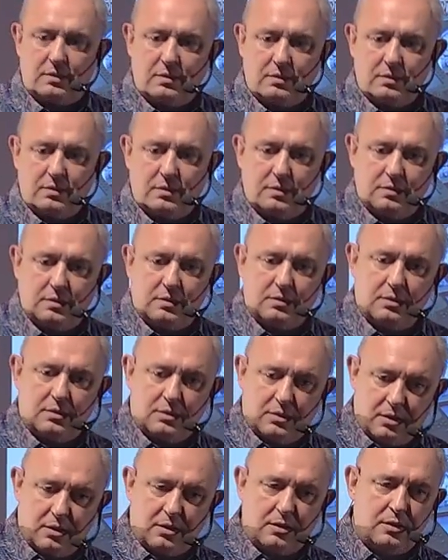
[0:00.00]

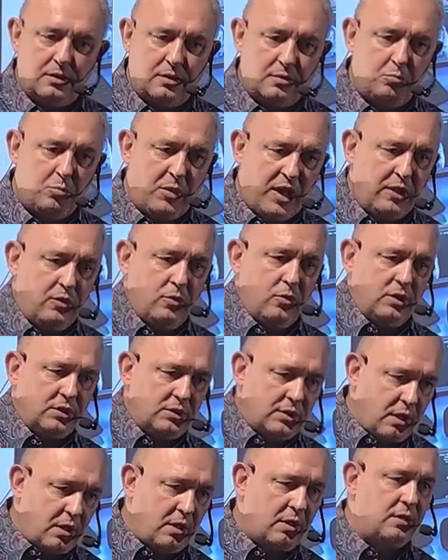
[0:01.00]
The man who is
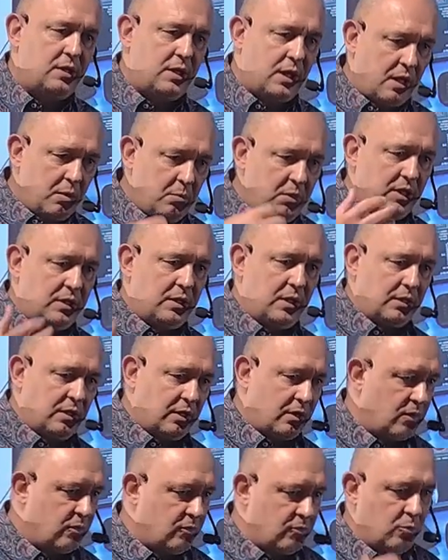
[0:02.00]

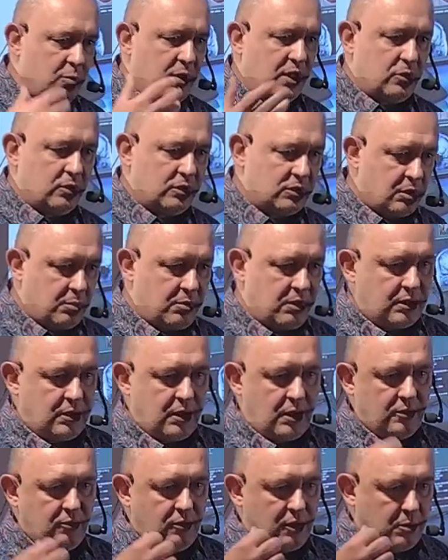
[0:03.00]
rehabilitating, or woman who is
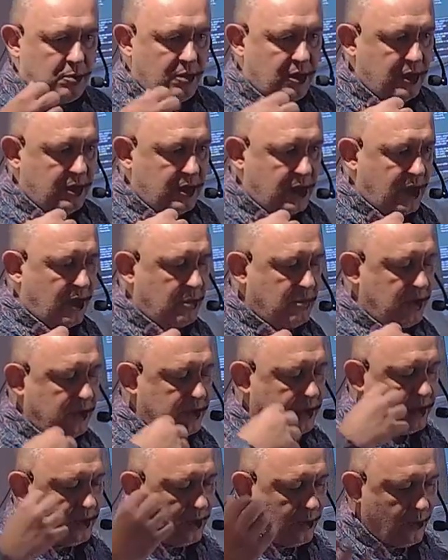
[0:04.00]

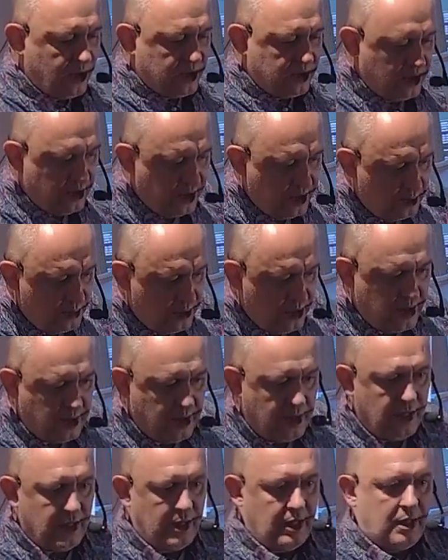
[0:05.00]
rehabilitating with him,
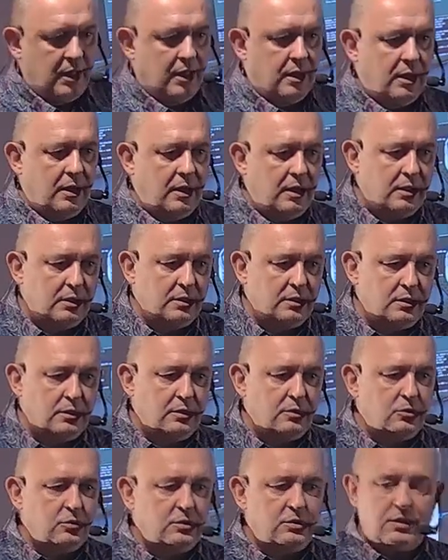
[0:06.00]

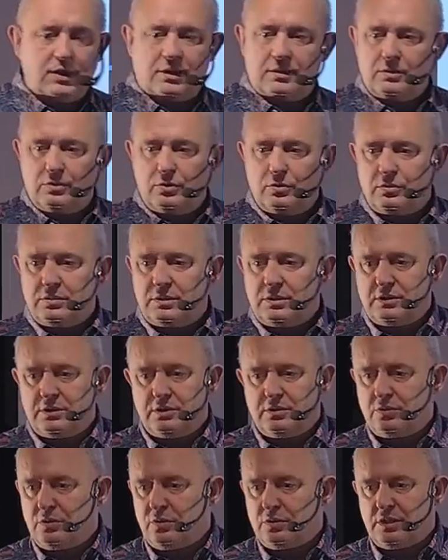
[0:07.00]
who is
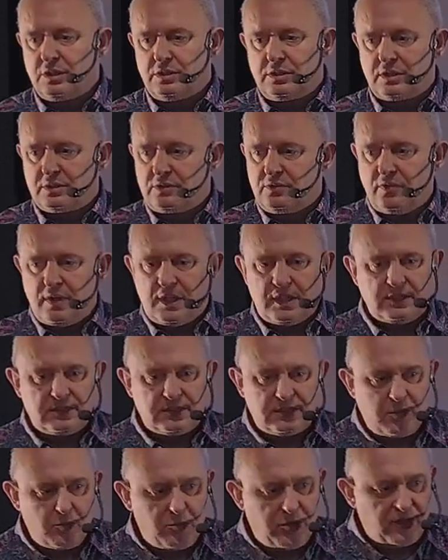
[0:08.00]
using just very
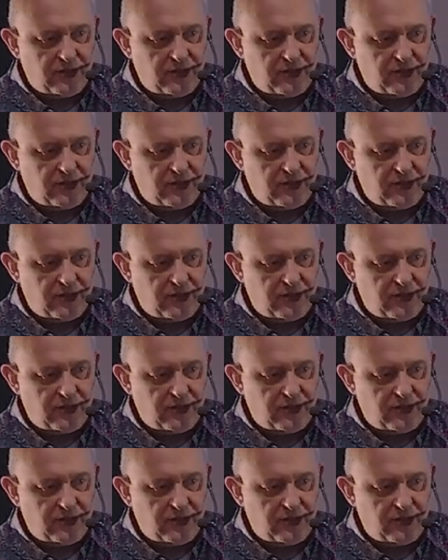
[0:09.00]
simple